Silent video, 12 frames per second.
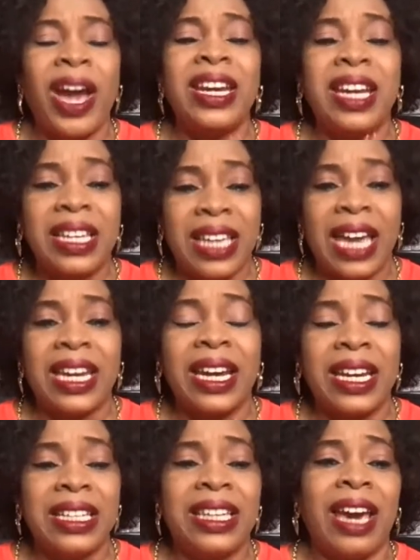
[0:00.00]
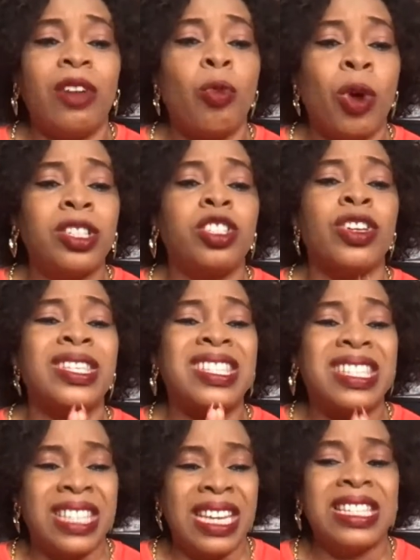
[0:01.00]
again and again, what does
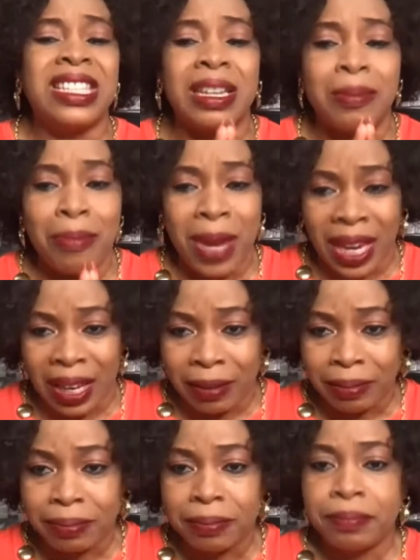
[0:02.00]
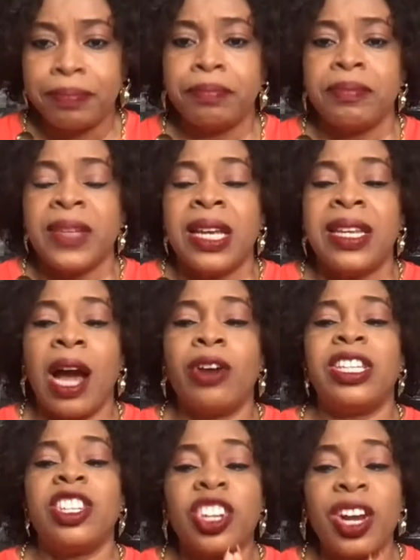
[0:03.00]
season mean? Now,
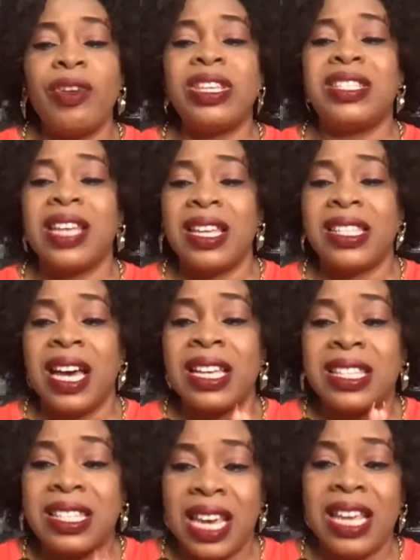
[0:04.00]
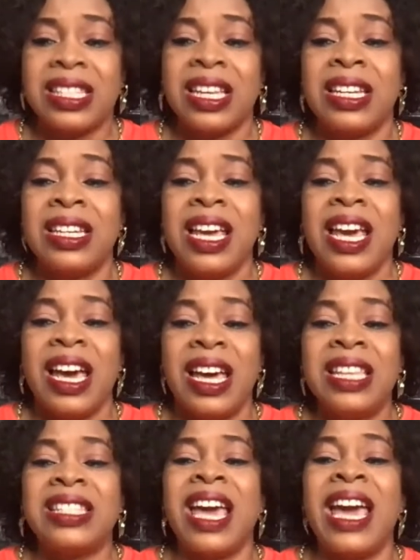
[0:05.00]
dictionary says a season
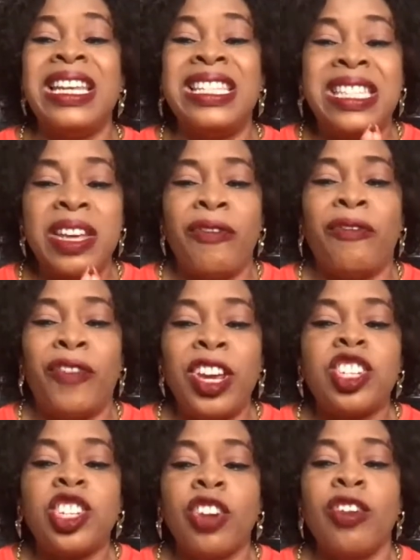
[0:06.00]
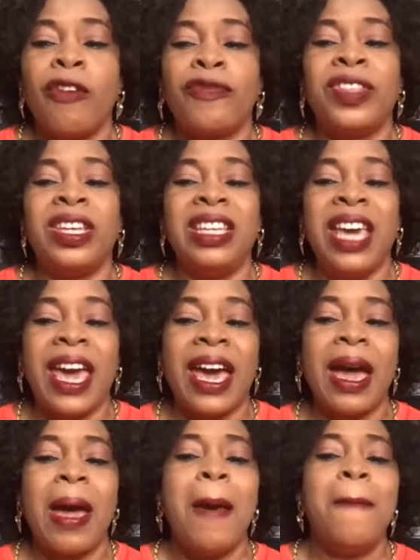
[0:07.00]
is a division of the
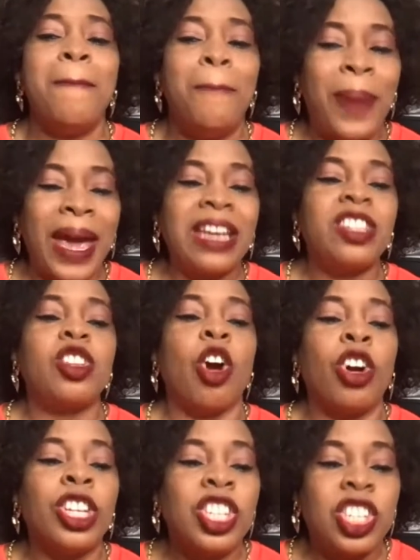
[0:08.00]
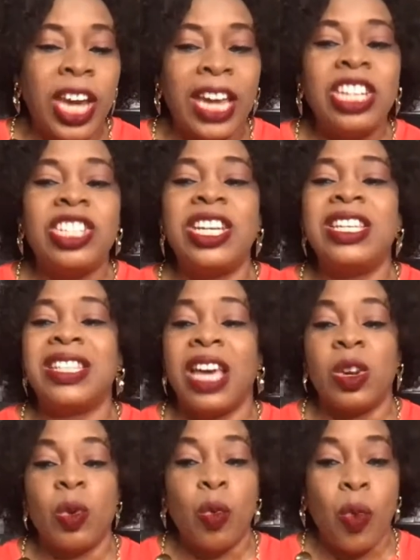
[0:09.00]
year based on changes
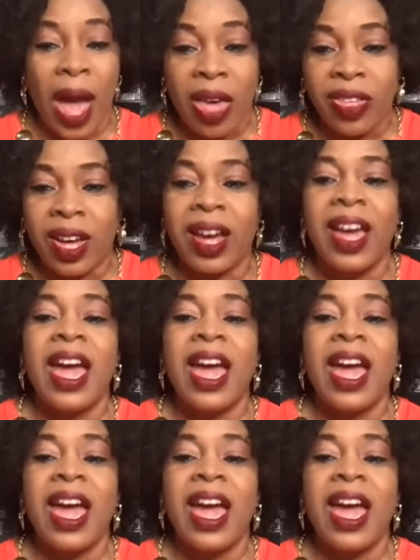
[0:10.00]
in weather,